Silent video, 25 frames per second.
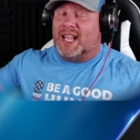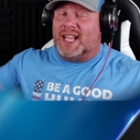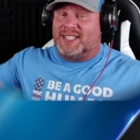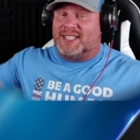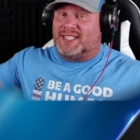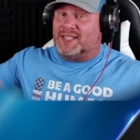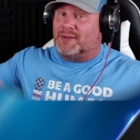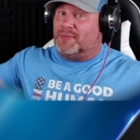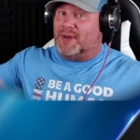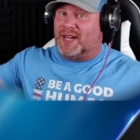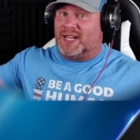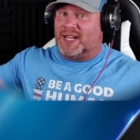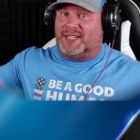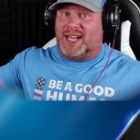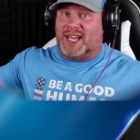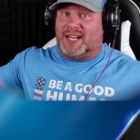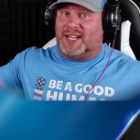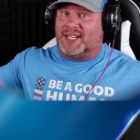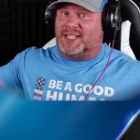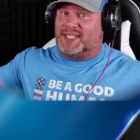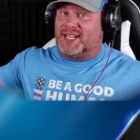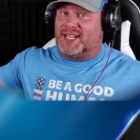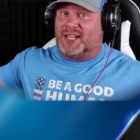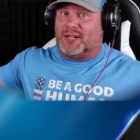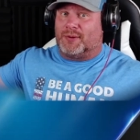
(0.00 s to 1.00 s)
It's a big
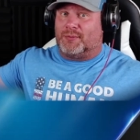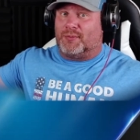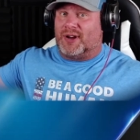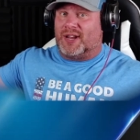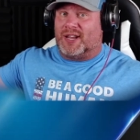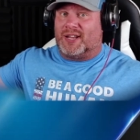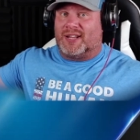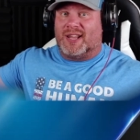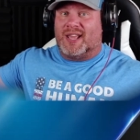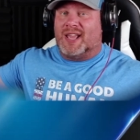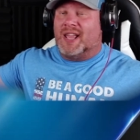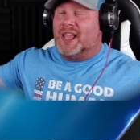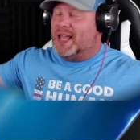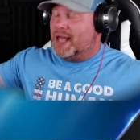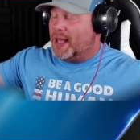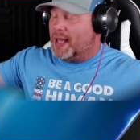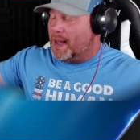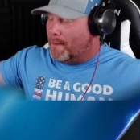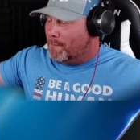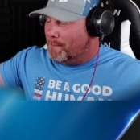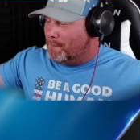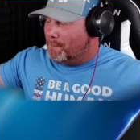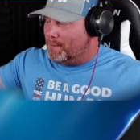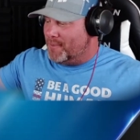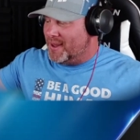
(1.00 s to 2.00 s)
day to celebrate.
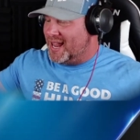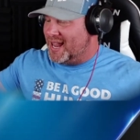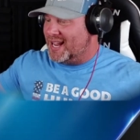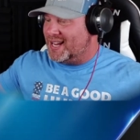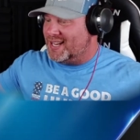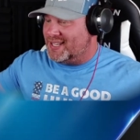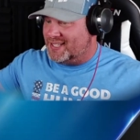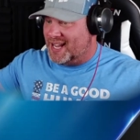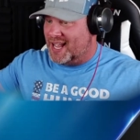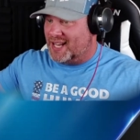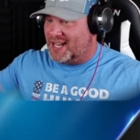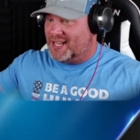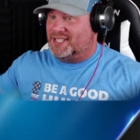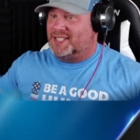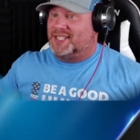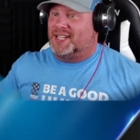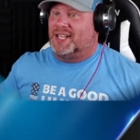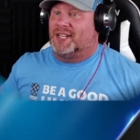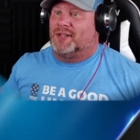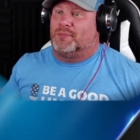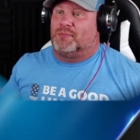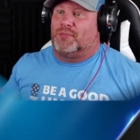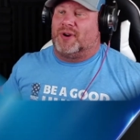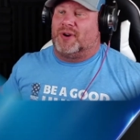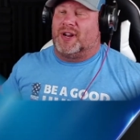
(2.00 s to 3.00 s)
A big day to
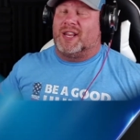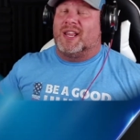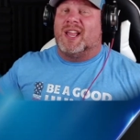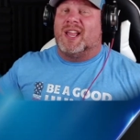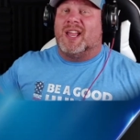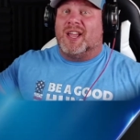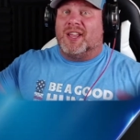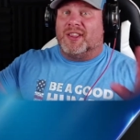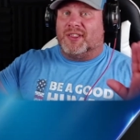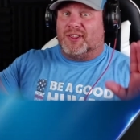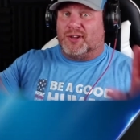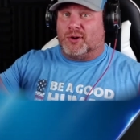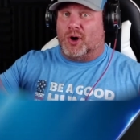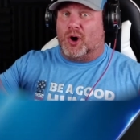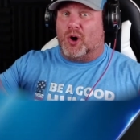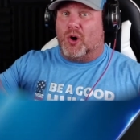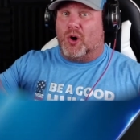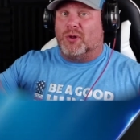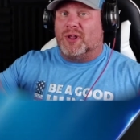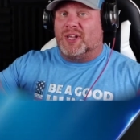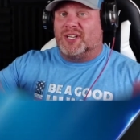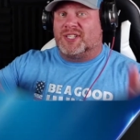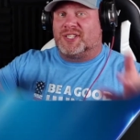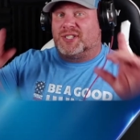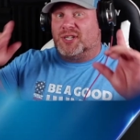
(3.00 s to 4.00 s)
celebrate. The
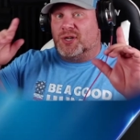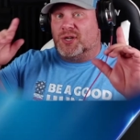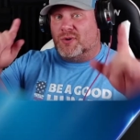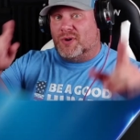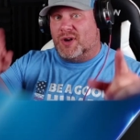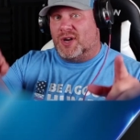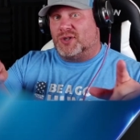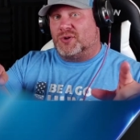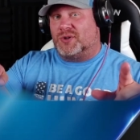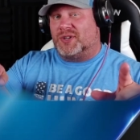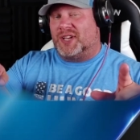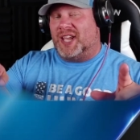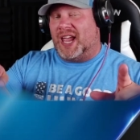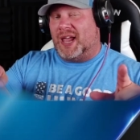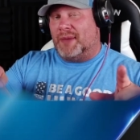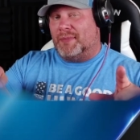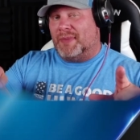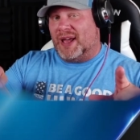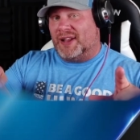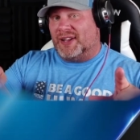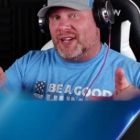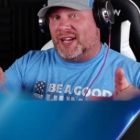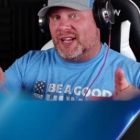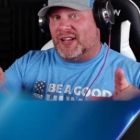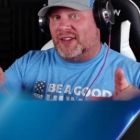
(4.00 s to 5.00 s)
goal is 200K
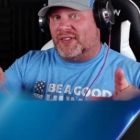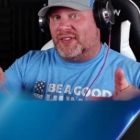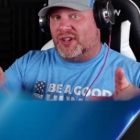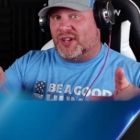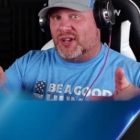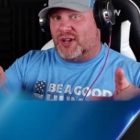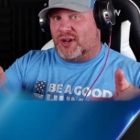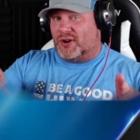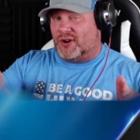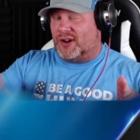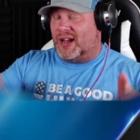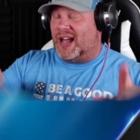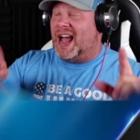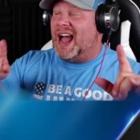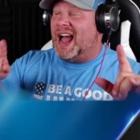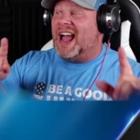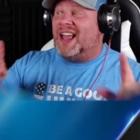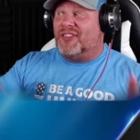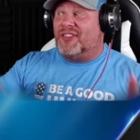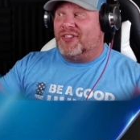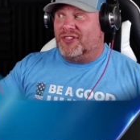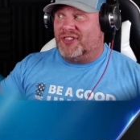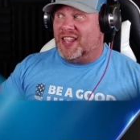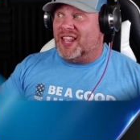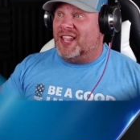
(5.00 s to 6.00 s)
by the end of the year.
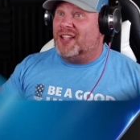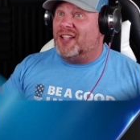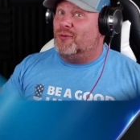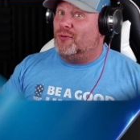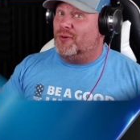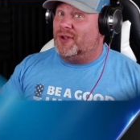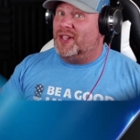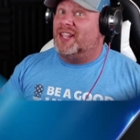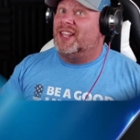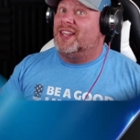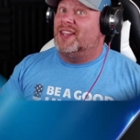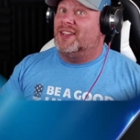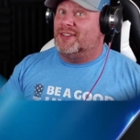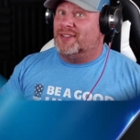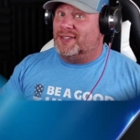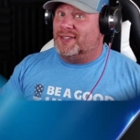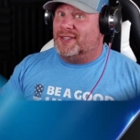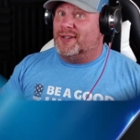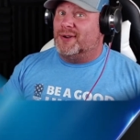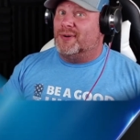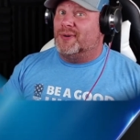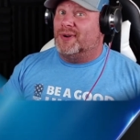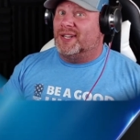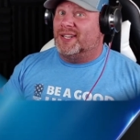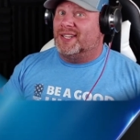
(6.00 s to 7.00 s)
I think we can
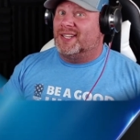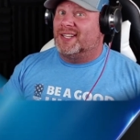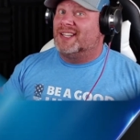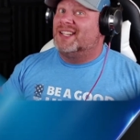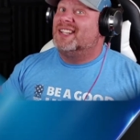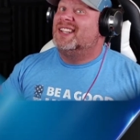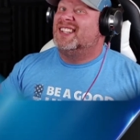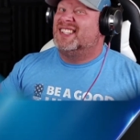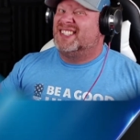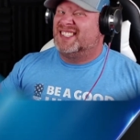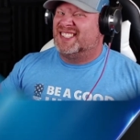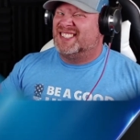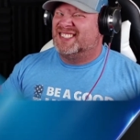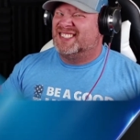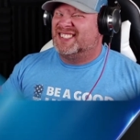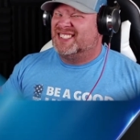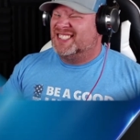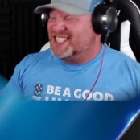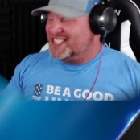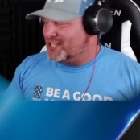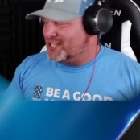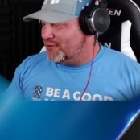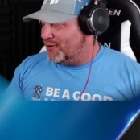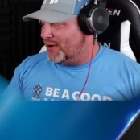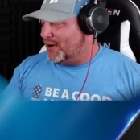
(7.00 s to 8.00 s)
do it.
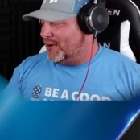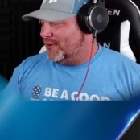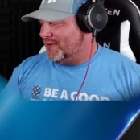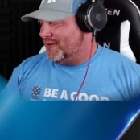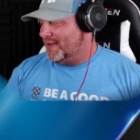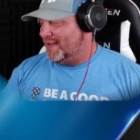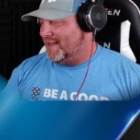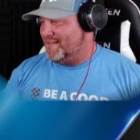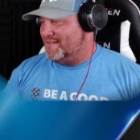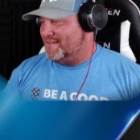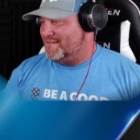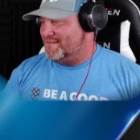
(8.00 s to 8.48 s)
Let's grow.